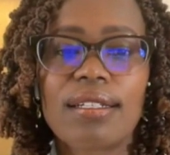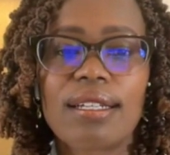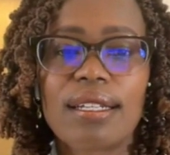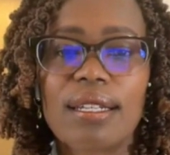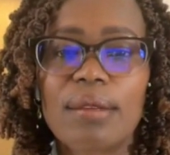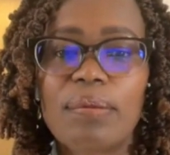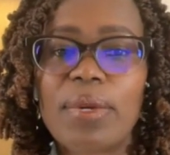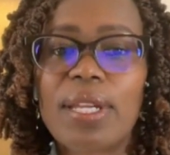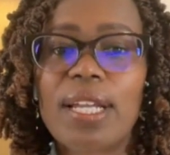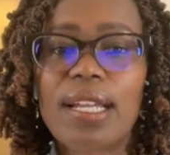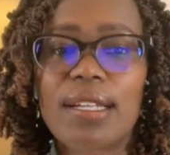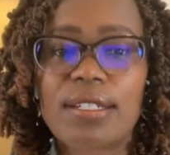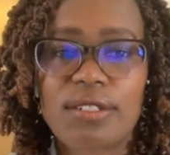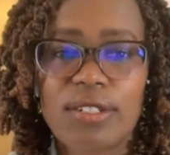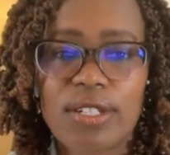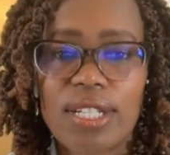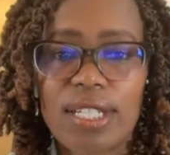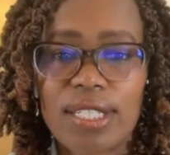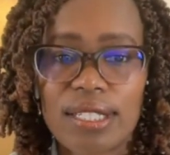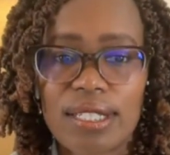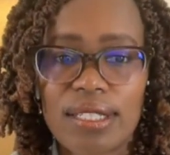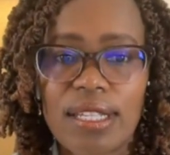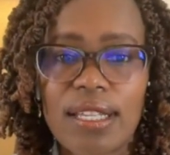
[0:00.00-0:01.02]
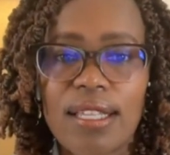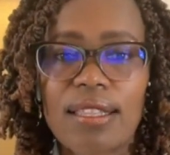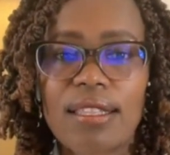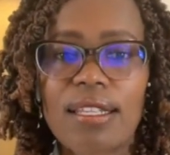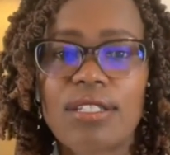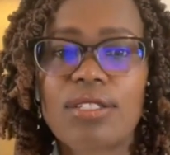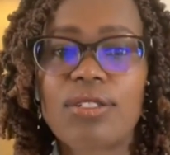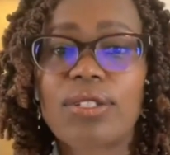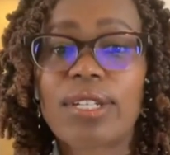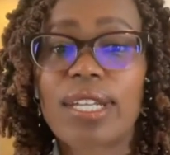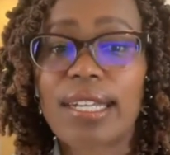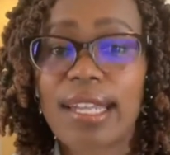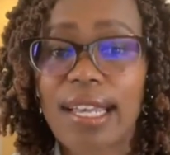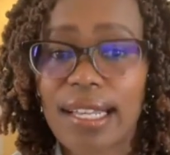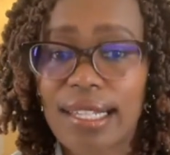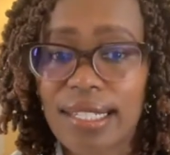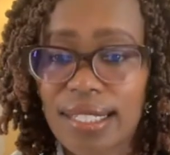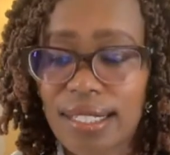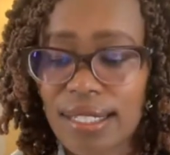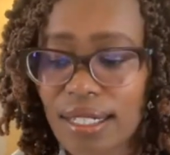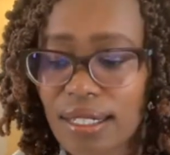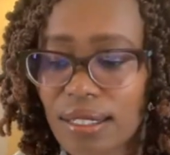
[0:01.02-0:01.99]
email address that you can
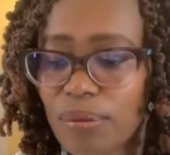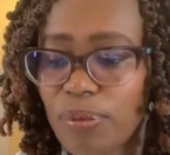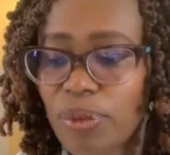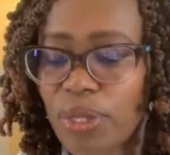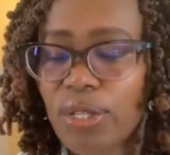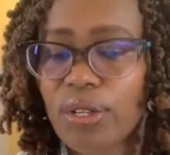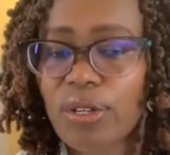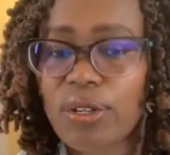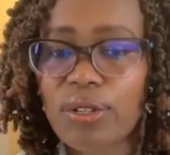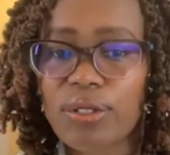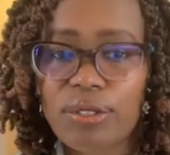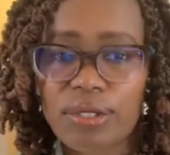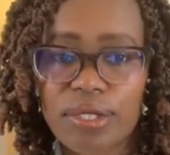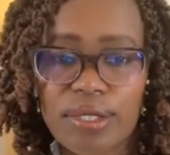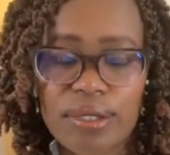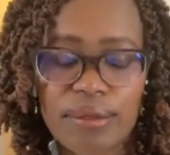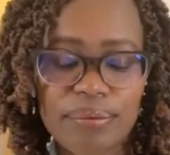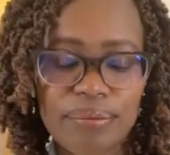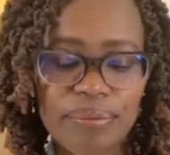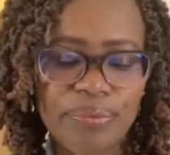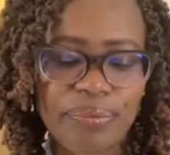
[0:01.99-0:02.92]
access, because